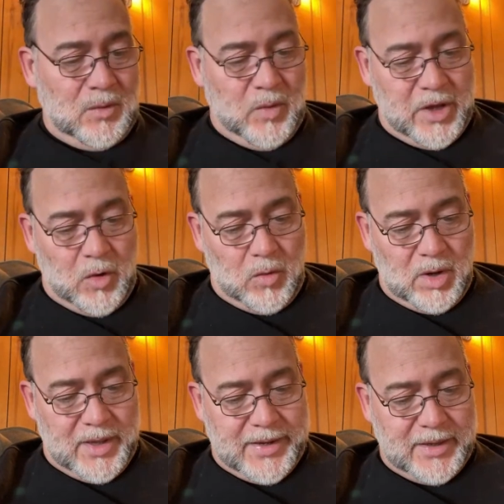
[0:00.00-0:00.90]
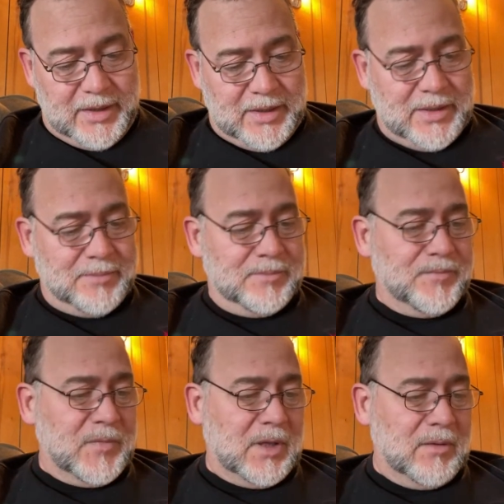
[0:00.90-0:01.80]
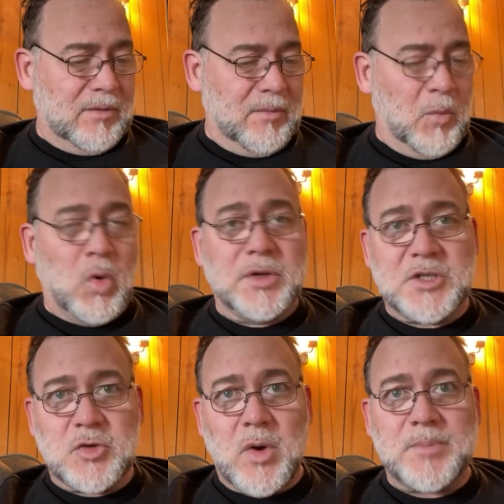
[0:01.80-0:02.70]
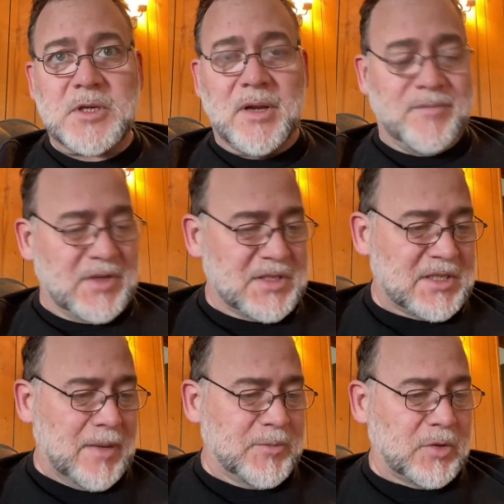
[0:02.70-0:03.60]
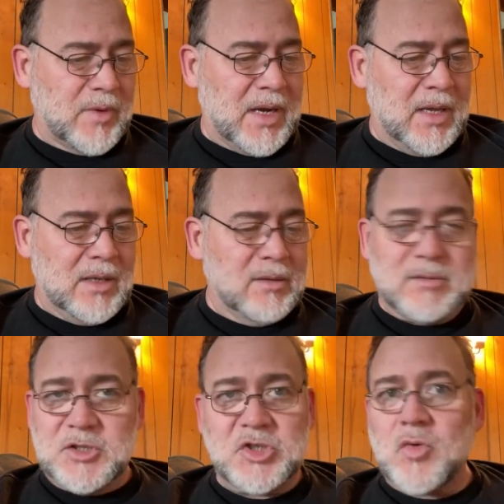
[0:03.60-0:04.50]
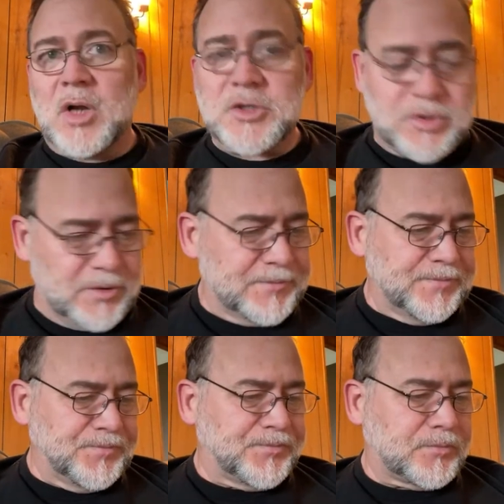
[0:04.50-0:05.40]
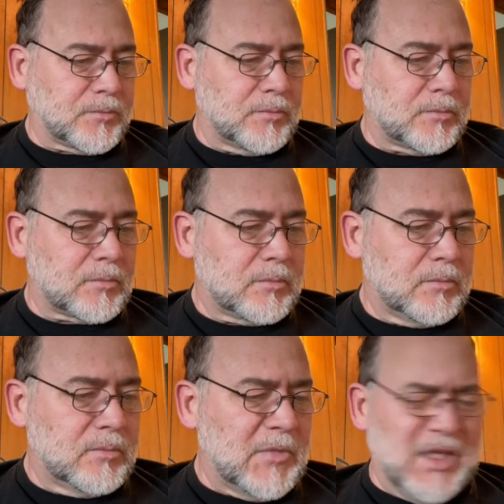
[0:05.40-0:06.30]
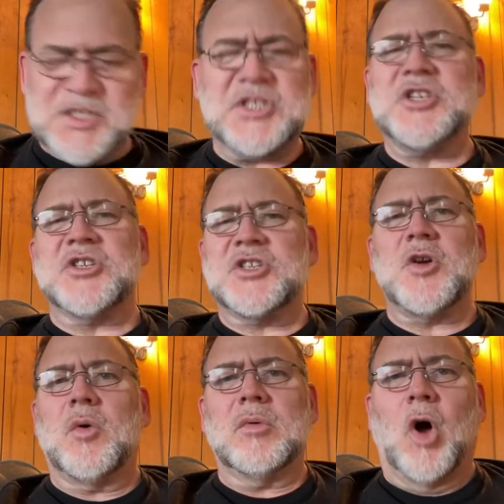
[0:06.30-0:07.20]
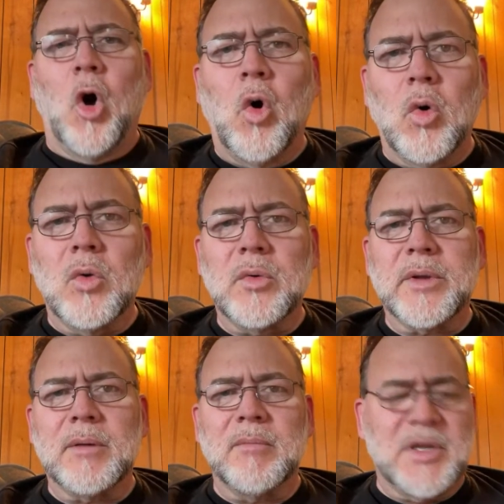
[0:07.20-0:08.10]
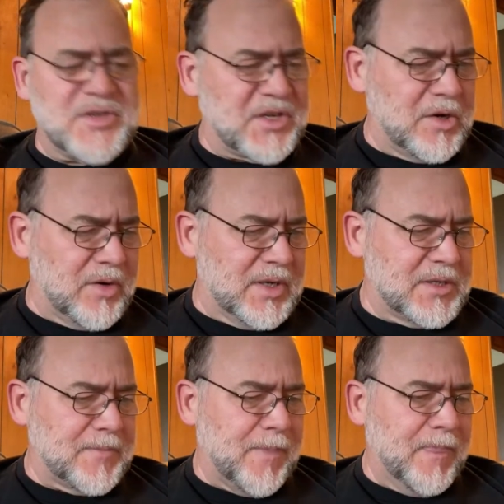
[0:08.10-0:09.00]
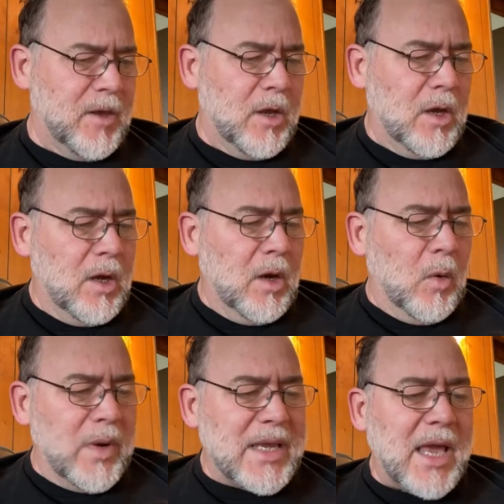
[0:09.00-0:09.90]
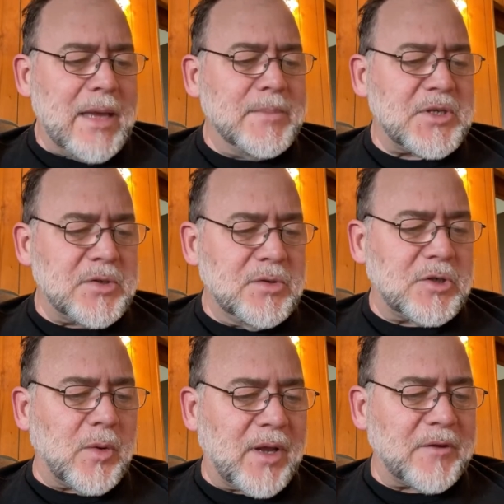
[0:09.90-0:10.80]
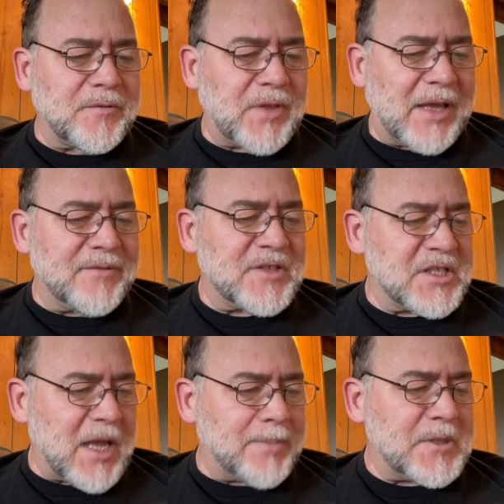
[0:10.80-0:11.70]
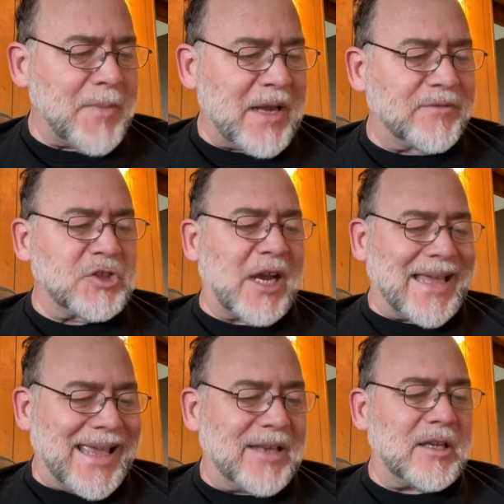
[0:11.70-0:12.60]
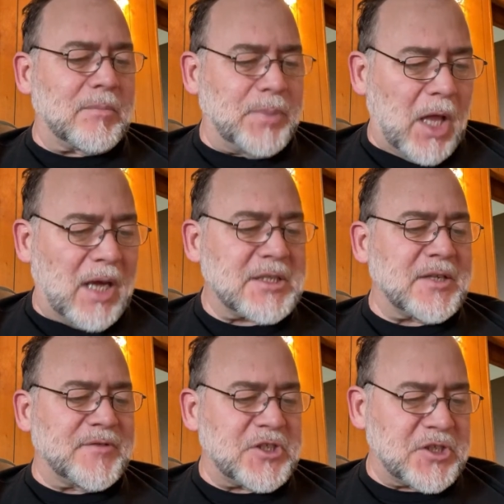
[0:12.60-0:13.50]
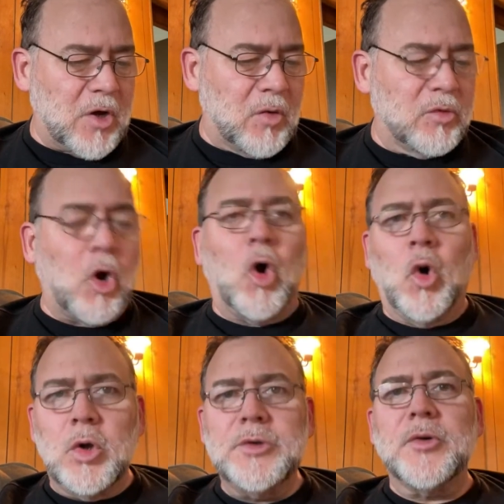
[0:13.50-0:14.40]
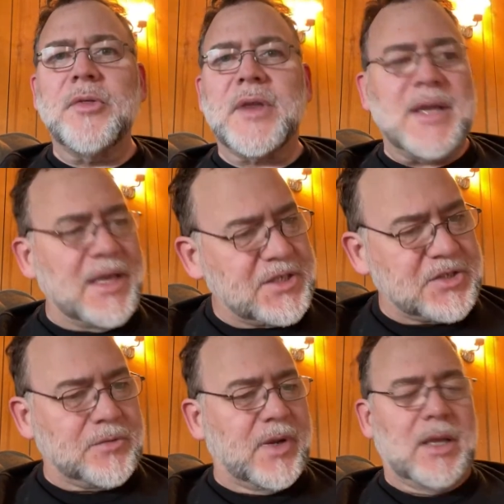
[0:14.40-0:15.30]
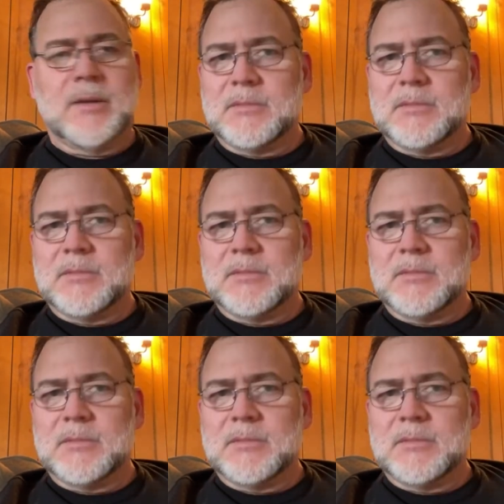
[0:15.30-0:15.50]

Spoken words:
We go on, more description of this subterranean structure. It's just so old and mysterious. We came soon to another flight of steps made of gigantic blocks of stone older than history.